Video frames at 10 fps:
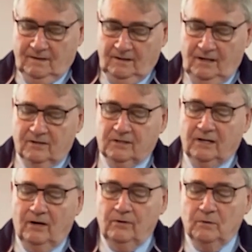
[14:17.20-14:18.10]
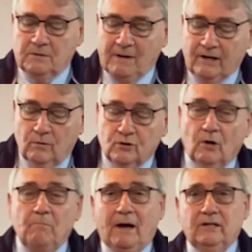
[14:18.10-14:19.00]
Years ago, there was a man called
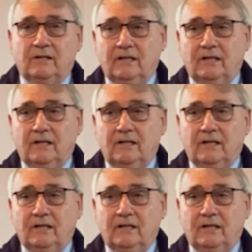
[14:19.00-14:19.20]
John Bunyan,